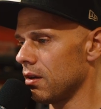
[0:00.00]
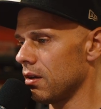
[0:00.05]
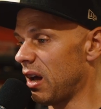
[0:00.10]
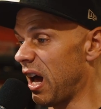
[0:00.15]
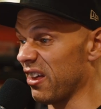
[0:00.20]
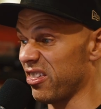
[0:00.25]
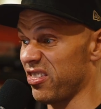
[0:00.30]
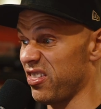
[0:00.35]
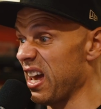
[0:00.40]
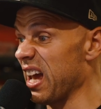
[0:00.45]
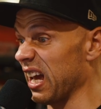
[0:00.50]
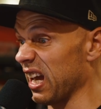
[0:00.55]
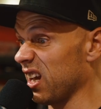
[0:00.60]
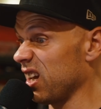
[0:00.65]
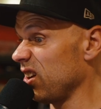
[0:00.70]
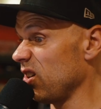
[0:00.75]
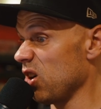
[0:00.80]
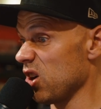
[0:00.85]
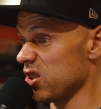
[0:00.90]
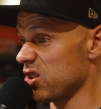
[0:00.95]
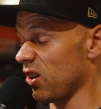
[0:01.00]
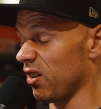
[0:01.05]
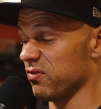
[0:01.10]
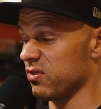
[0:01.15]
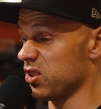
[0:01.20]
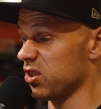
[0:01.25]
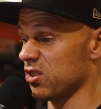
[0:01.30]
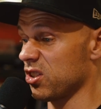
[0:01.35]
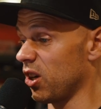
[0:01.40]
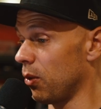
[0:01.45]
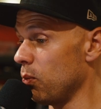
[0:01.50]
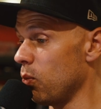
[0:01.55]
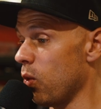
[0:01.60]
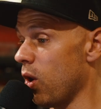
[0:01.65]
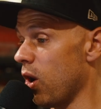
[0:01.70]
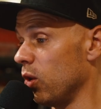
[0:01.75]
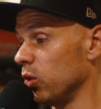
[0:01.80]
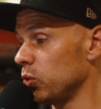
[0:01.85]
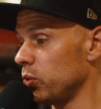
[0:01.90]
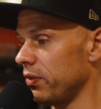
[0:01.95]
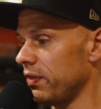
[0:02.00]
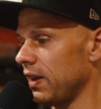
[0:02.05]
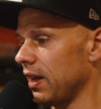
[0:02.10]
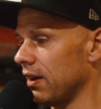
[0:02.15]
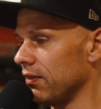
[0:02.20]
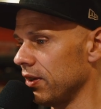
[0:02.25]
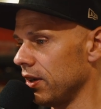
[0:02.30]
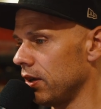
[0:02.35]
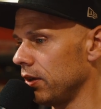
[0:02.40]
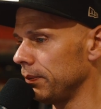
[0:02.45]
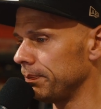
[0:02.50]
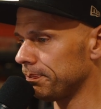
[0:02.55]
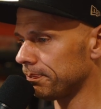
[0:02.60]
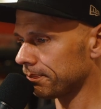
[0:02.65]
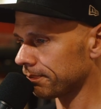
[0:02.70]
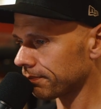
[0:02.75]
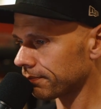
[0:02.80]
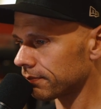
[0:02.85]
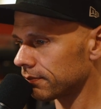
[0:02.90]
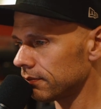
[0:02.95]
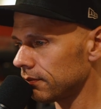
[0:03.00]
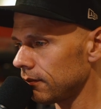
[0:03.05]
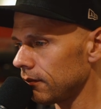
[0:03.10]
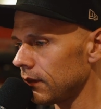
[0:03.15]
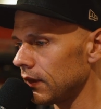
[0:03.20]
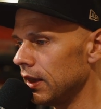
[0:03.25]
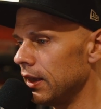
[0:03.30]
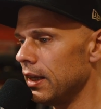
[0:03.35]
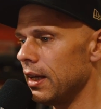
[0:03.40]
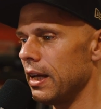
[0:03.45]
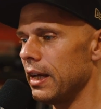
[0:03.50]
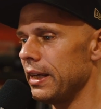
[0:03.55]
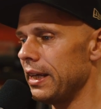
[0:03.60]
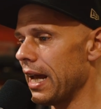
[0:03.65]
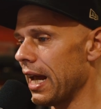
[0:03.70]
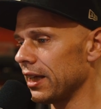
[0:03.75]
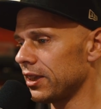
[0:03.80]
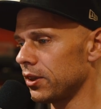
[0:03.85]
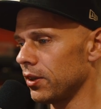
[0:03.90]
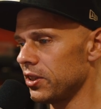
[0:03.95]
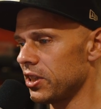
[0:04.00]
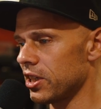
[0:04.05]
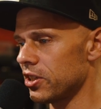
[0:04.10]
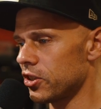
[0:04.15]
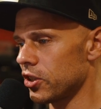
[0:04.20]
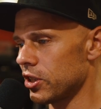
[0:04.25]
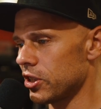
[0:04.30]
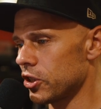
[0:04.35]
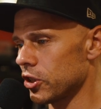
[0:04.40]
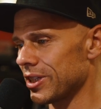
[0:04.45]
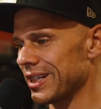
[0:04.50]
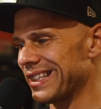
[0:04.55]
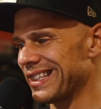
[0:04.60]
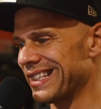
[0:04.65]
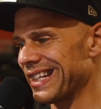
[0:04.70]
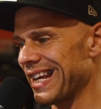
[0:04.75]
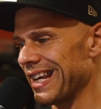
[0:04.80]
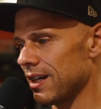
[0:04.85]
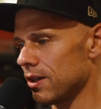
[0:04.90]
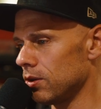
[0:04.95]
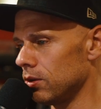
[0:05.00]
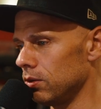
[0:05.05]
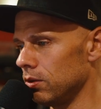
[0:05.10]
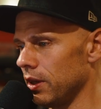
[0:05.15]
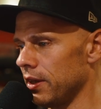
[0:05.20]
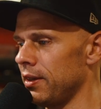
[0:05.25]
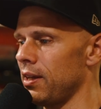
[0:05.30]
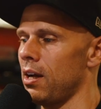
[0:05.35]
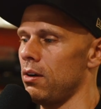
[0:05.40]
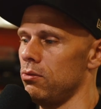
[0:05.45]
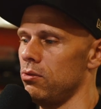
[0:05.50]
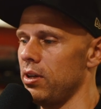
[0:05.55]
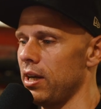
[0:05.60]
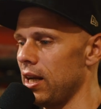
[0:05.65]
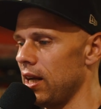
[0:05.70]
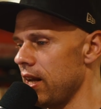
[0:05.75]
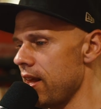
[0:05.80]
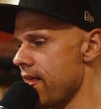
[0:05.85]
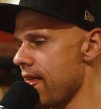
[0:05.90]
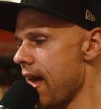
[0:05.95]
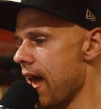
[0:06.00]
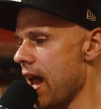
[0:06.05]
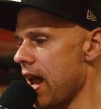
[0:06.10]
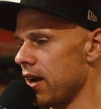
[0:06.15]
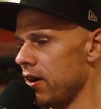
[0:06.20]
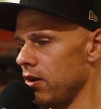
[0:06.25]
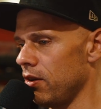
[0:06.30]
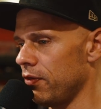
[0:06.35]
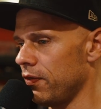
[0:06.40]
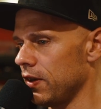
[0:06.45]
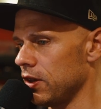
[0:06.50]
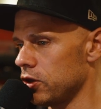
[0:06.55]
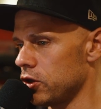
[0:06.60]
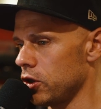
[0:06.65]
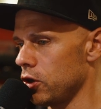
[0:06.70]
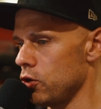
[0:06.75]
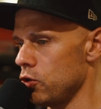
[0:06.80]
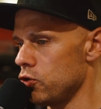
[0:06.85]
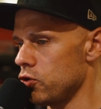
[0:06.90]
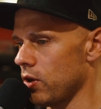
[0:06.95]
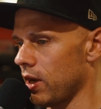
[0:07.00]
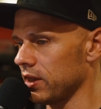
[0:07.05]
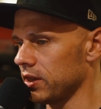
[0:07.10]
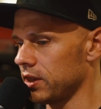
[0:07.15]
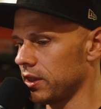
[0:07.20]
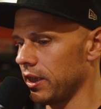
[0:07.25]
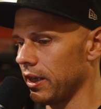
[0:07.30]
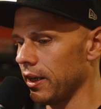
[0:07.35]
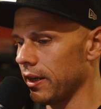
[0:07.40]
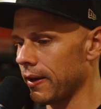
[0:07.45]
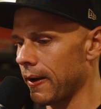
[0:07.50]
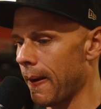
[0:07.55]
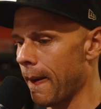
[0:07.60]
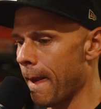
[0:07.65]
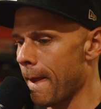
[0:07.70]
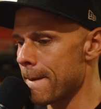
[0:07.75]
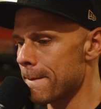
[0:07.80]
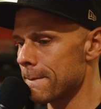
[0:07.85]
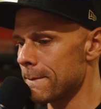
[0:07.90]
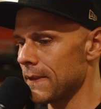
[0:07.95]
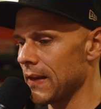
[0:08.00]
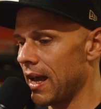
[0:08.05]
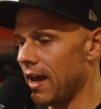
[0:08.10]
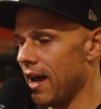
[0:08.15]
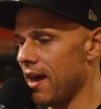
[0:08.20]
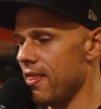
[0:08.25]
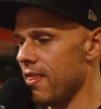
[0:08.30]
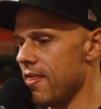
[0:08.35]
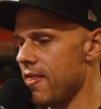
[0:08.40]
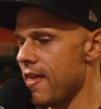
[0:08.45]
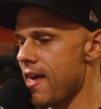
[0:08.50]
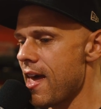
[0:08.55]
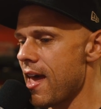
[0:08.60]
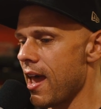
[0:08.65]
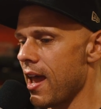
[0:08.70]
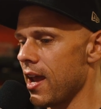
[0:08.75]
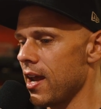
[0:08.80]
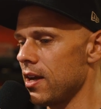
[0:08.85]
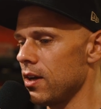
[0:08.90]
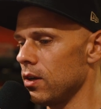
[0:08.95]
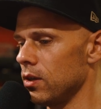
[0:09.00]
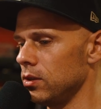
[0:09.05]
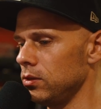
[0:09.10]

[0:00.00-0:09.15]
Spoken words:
I think I've just gone wild with it, haven't I? Yeah, so as you can see, just a tickle and that really there, nothing too drastic. And then,